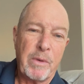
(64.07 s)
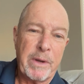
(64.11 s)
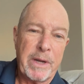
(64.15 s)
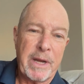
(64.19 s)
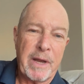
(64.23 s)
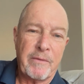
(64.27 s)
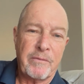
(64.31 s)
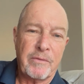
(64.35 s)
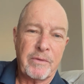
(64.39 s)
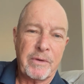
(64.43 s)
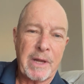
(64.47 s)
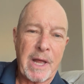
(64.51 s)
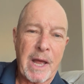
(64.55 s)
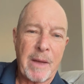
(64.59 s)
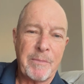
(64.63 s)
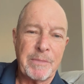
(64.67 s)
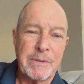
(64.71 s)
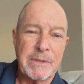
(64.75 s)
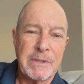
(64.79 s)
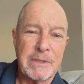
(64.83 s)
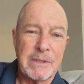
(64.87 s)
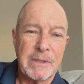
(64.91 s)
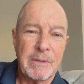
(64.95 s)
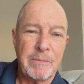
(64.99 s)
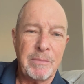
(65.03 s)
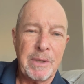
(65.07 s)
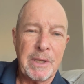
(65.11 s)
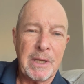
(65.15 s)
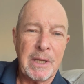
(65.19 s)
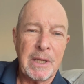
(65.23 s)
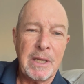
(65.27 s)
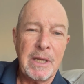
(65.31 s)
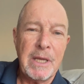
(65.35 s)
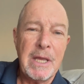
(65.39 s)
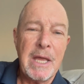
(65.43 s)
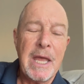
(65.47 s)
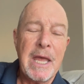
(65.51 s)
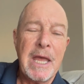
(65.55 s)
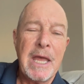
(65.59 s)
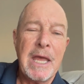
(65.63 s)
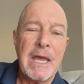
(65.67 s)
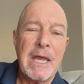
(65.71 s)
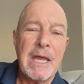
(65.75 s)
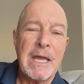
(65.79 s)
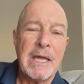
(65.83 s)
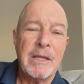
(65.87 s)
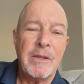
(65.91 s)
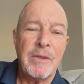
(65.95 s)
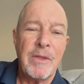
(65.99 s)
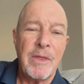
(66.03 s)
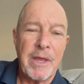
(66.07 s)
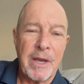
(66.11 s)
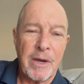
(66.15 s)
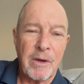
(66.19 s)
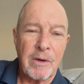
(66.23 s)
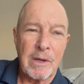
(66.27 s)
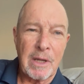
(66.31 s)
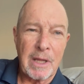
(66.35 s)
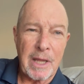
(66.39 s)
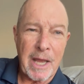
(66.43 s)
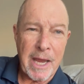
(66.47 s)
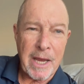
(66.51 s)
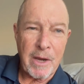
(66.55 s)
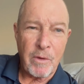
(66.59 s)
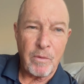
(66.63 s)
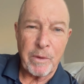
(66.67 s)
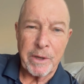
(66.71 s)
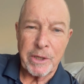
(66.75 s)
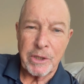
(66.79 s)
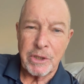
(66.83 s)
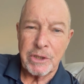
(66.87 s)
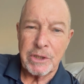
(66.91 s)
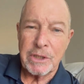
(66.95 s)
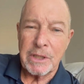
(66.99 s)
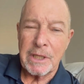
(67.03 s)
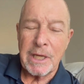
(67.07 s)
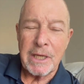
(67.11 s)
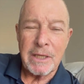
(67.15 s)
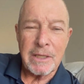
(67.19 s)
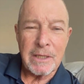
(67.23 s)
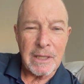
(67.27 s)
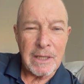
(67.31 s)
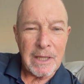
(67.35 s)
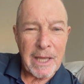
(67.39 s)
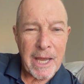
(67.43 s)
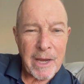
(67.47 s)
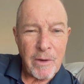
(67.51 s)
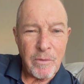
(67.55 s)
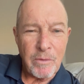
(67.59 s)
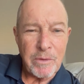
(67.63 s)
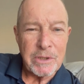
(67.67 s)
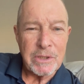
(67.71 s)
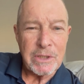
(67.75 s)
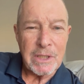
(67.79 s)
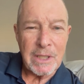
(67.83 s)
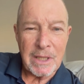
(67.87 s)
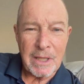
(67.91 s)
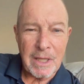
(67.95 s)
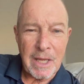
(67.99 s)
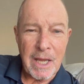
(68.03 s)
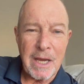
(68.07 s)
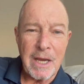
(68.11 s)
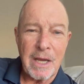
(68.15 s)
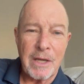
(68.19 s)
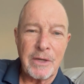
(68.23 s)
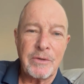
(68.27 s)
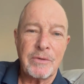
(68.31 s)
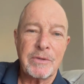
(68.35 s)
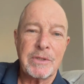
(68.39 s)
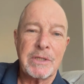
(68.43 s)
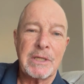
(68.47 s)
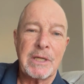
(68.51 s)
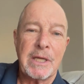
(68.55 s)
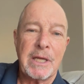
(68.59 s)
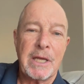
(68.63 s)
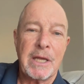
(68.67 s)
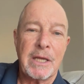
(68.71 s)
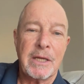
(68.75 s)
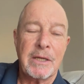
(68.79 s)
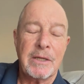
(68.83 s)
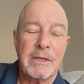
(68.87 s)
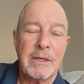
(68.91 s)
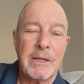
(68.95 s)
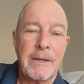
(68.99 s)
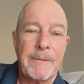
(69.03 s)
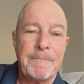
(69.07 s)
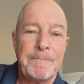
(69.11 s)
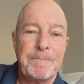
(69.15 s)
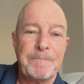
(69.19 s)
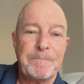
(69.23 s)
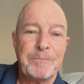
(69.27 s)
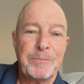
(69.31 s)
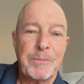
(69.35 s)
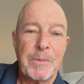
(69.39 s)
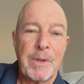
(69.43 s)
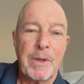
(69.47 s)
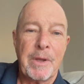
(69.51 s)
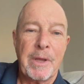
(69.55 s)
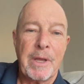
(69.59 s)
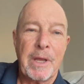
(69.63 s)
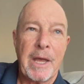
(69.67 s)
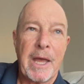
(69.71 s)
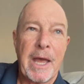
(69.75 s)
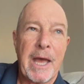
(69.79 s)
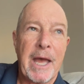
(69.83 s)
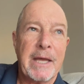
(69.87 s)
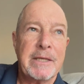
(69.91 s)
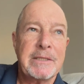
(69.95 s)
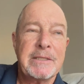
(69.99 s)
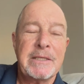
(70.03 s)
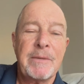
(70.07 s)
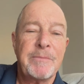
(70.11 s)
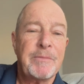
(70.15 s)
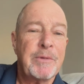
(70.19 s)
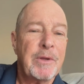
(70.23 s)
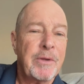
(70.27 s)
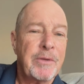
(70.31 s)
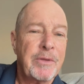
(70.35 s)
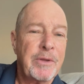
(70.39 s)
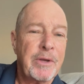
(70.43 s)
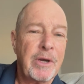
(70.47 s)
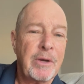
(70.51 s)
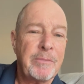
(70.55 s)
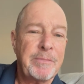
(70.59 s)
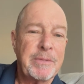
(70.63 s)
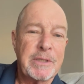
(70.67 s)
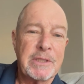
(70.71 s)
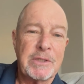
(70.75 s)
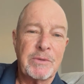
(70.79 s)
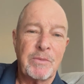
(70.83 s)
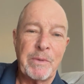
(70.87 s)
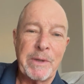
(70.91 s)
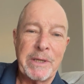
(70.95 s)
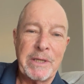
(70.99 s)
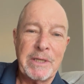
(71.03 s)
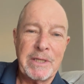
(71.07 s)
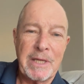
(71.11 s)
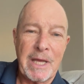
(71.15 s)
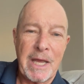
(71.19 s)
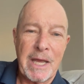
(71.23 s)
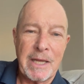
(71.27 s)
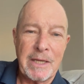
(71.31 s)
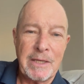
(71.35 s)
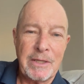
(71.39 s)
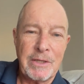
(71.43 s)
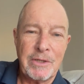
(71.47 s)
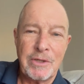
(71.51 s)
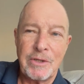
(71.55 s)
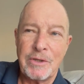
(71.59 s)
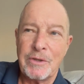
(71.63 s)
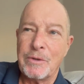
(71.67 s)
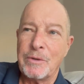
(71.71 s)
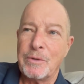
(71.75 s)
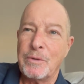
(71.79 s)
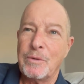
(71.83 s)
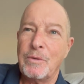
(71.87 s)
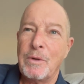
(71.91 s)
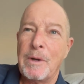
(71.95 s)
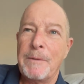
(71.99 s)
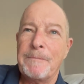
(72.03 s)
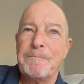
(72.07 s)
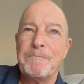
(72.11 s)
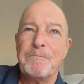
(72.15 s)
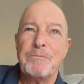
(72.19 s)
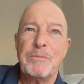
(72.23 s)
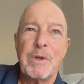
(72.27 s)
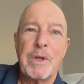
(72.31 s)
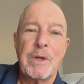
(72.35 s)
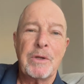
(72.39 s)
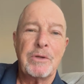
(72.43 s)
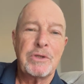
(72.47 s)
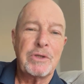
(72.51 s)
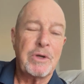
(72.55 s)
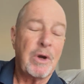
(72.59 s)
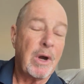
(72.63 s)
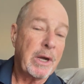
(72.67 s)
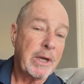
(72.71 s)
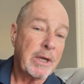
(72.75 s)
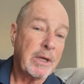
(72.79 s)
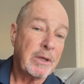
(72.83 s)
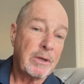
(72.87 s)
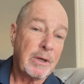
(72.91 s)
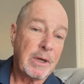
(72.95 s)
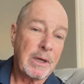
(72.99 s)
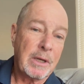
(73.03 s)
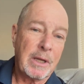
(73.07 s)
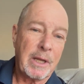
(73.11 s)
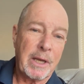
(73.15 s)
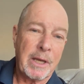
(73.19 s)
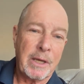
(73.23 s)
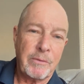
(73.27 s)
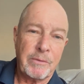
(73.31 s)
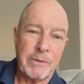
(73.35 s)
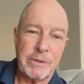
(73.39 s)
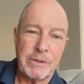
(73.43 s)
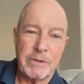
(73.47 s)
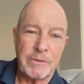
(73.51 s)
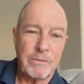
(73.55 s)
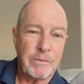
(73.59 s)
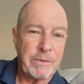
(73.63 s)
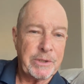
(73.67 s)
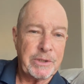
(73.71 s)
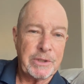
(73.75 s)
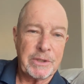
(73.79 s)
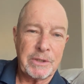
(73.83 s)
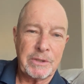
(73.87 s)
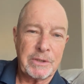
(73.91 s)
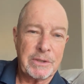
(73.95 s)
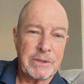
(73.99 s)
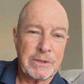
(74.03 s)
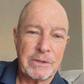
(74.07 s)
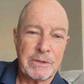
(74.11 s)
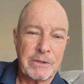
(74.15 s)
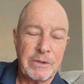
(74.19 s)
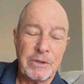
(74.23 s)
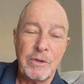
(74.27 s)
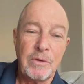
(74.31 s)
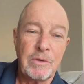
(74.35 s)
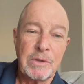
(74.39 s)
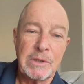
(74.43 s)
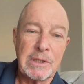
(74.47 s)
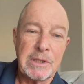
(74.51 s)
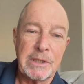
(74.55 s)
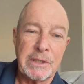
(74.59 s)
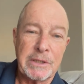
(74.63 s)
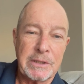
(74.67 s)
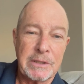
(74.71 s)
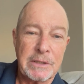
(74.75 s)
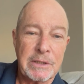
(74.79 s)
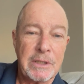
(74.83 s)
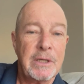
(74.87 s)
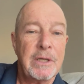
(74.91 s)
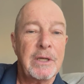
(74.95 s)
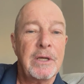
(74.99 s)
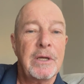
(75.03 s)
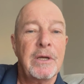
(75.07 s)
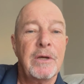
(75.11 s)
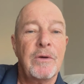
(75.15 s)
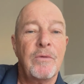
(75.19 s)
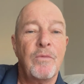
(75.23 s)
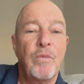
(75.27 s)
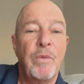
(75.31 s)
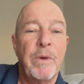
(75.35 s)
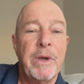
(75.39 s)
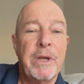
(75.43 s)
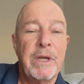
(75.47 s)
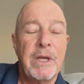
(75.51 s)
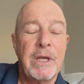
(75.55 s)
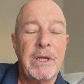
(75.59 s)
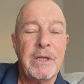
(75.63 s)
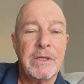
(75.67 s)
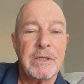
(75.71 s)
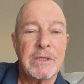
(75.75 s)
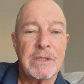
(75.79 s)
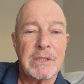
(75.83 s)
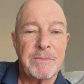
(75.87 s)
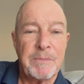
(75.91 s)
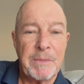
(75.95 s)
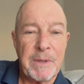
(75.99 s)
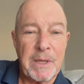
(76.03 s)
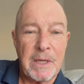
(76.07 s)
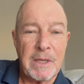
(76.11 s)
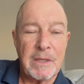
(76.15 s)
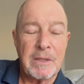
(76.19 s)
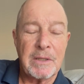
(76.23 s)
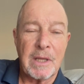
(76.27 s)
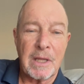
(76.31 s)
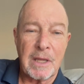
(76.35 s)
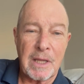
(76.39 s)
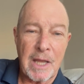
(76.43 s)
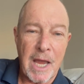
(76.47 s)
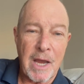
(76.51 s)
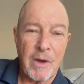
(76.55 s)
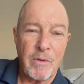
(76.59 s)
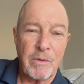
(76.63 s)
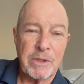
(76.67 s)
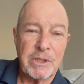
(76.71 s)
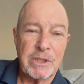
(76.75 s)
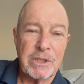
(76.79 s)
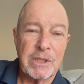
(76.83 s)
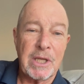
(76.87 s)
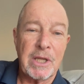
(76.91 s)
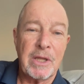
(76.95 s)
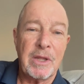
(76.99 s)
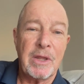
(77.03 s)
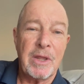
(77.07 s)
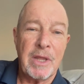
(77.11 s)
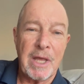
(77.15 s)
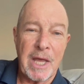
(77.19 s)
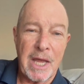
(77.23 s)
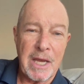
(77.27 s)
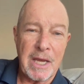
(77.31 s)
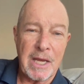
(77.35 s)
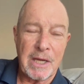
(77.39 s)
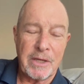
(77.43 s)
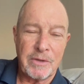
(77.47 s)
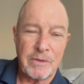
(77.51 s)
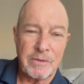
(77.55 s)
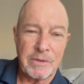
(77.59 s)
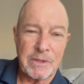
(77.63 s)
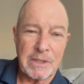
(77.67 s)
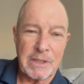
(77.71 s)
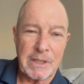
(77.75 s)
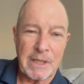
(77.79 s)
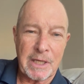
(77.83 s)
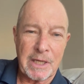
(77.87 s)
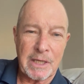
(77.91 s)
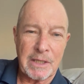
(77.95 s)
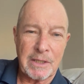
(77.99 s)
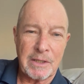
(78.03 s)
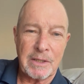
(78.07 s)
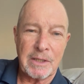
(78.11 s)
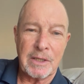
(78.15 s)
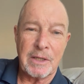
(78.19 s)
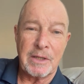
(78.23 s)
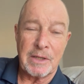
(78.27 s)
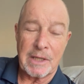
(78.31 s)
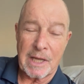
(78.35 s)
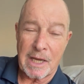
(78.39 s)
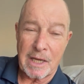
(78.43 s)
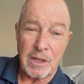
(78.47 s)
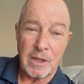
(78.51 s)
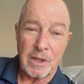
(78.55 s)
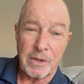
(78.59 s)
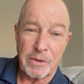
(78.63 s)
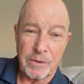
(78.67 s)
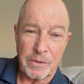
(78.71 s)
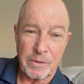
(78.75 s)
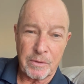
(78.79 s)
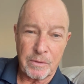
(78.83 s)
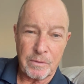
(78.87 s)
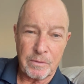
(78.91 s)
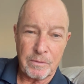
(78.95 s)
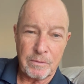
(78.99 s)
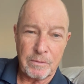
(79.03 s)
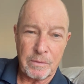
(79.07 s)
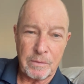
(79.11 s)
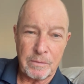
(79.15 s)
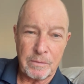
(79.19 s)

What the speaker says: whatever it happens to be, in their language, in the language that they understand. As hypnotherapists, we tend to talk in our language, which is useless. We need to speak the language that they understand, that they learn.